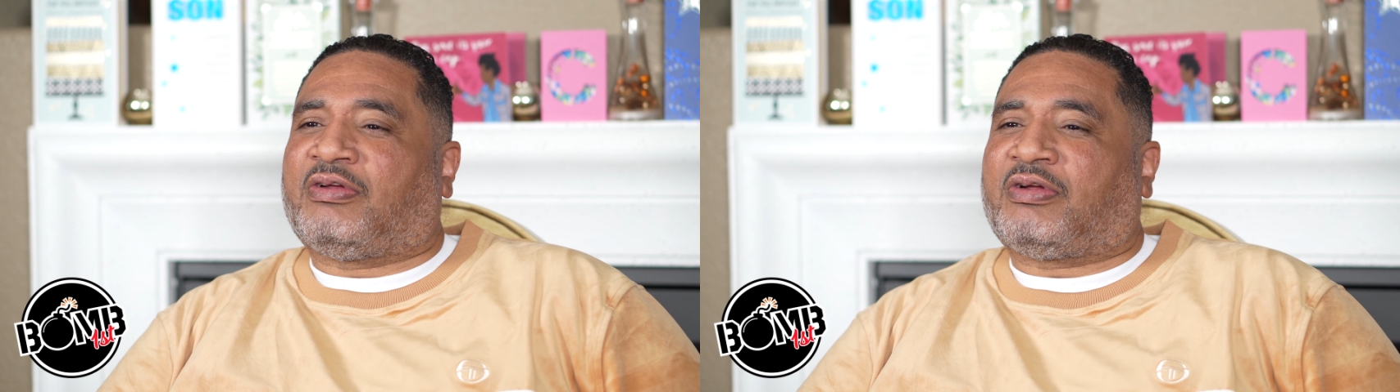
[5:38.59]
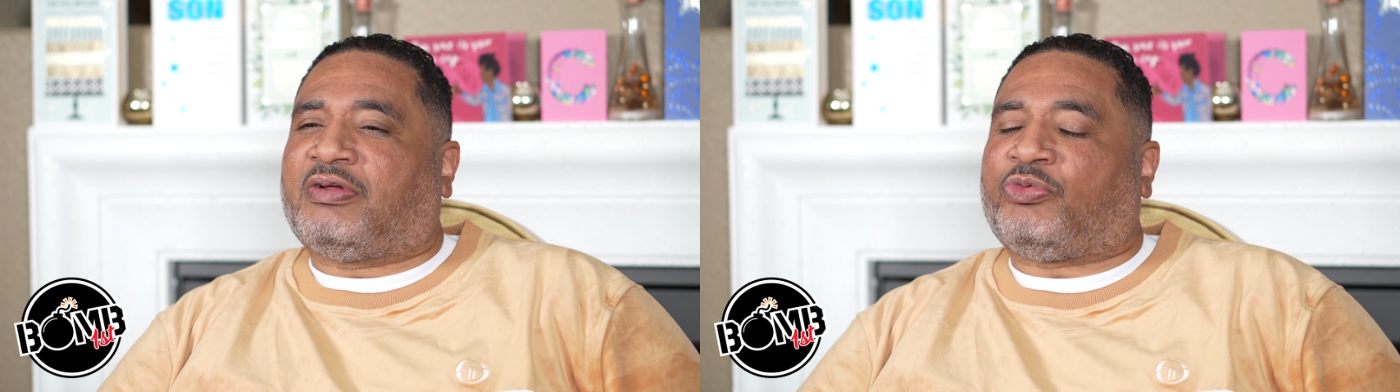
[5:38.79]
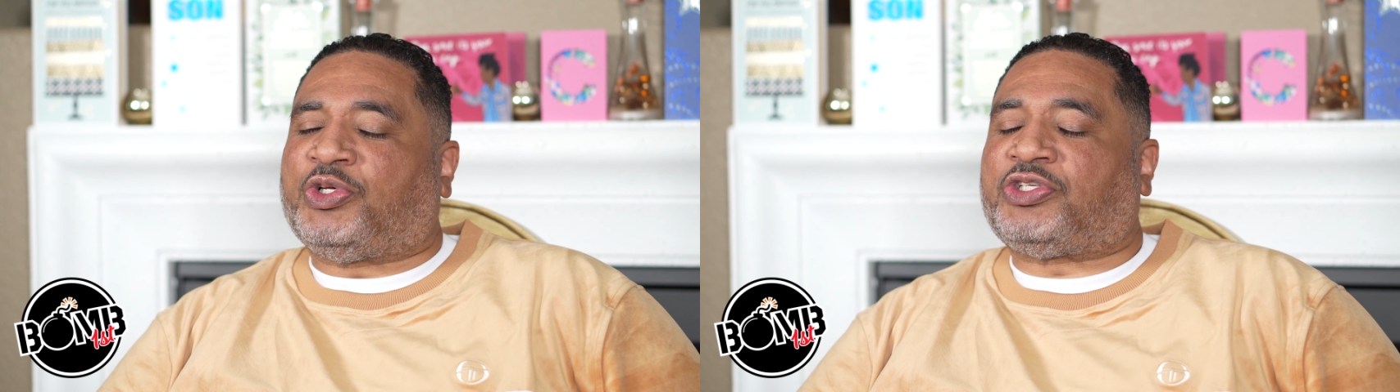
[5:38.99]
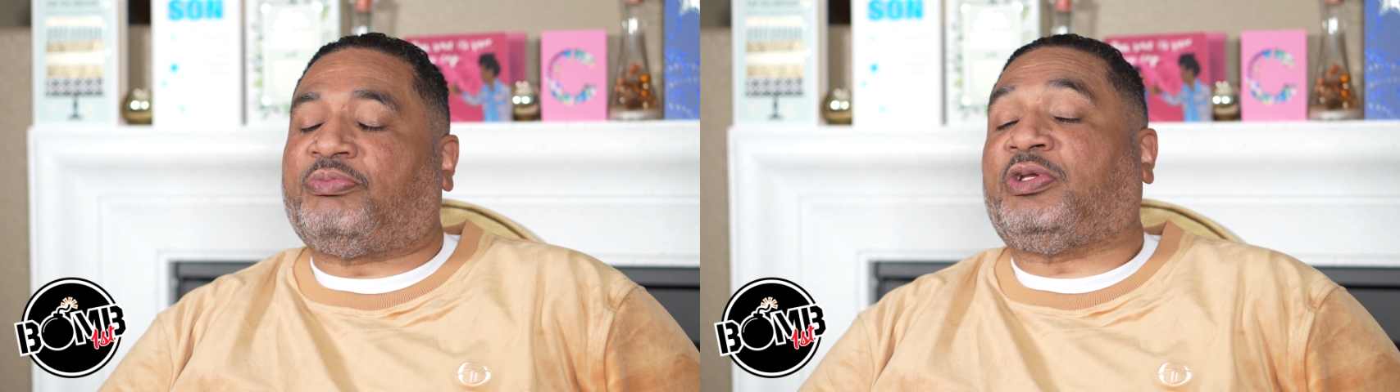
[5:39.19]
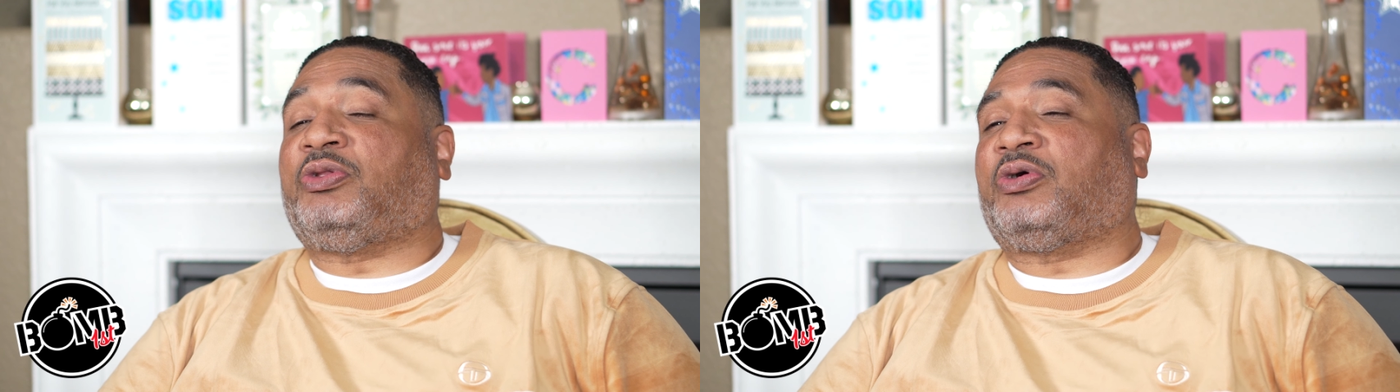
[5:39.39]
because we shouldn't
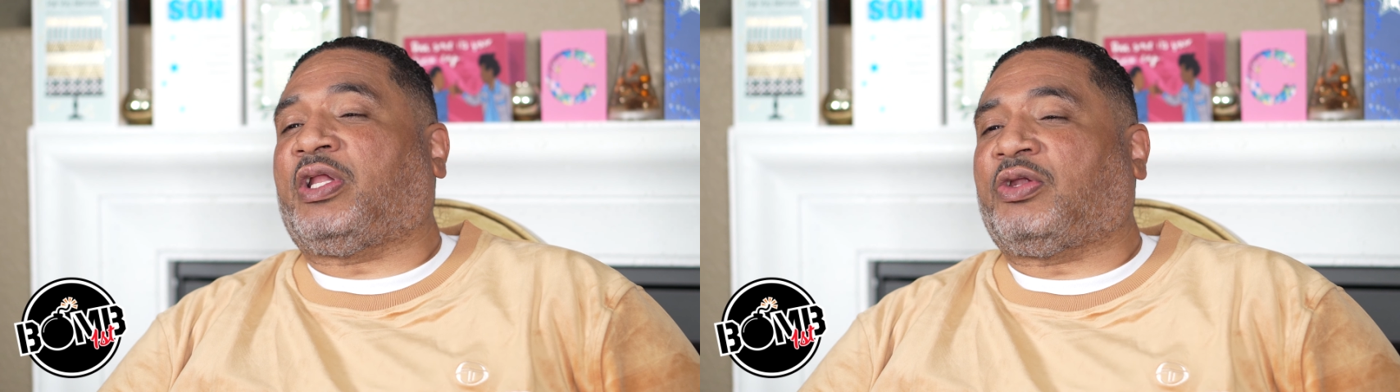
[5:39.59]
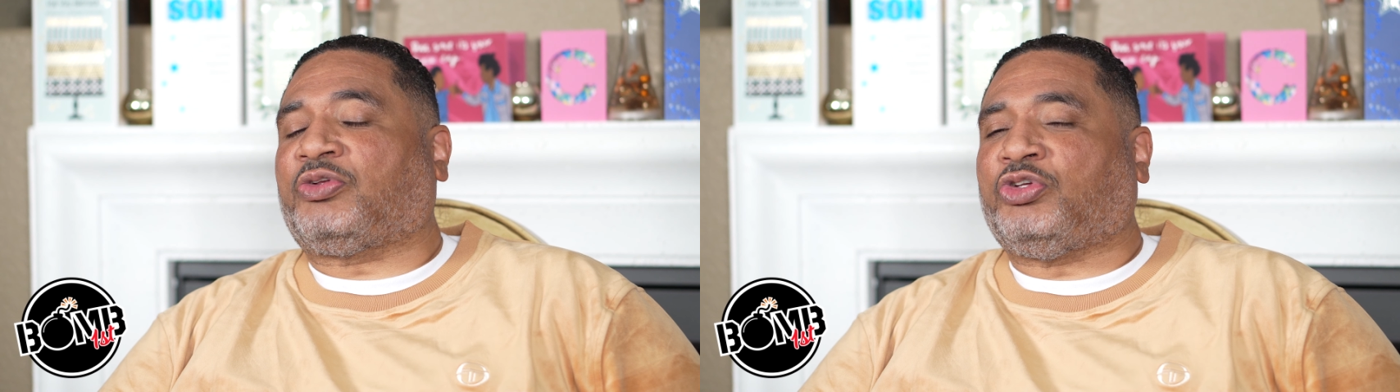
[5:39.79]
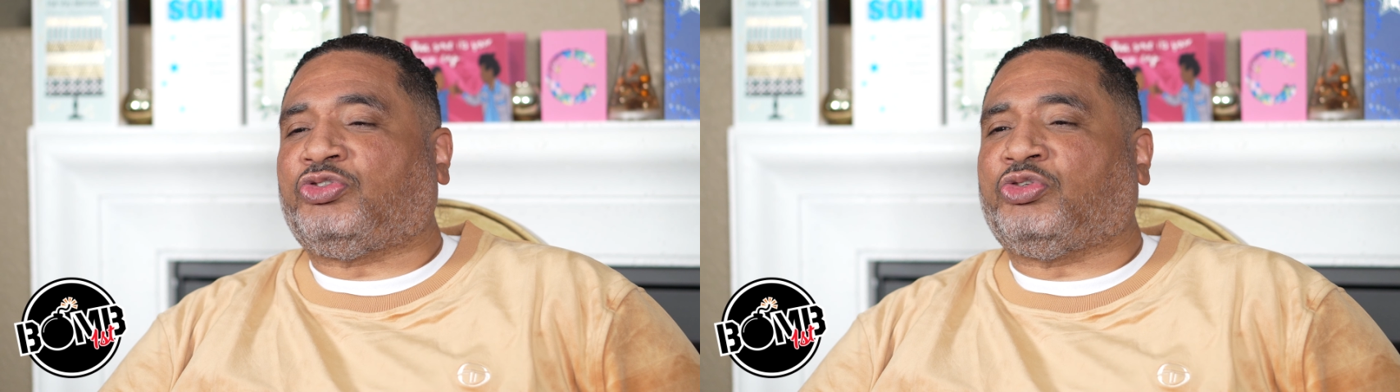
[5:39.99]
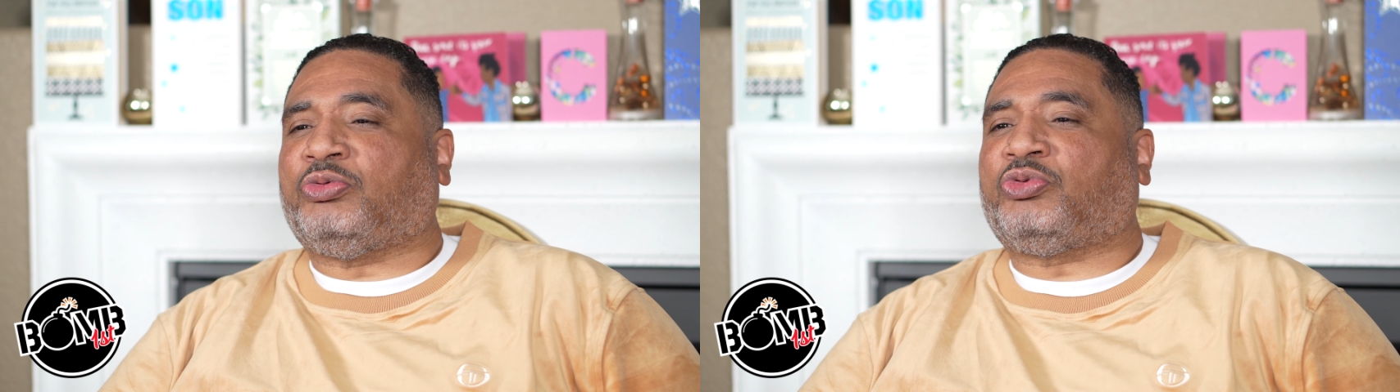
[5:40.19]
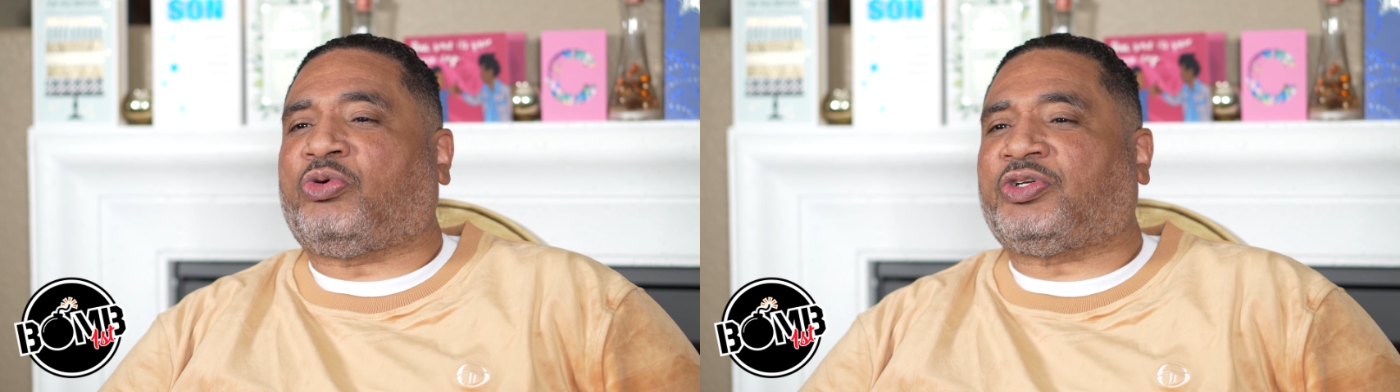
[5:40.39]
be doing that on YouTube
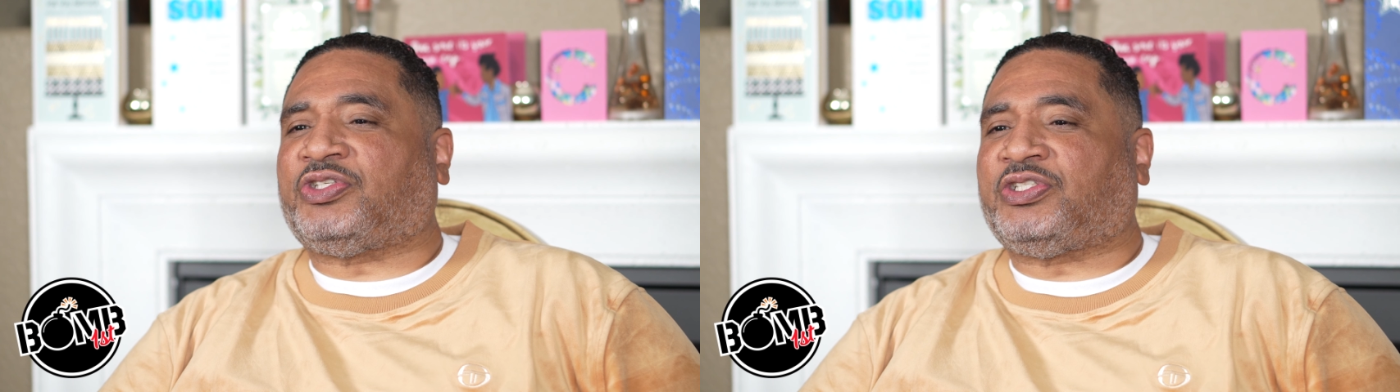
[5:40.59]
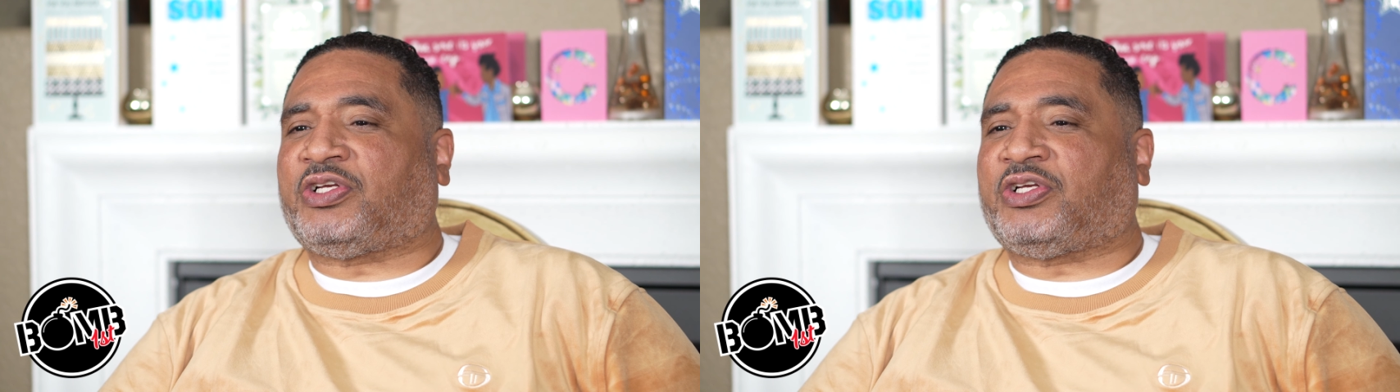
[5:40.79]
towards each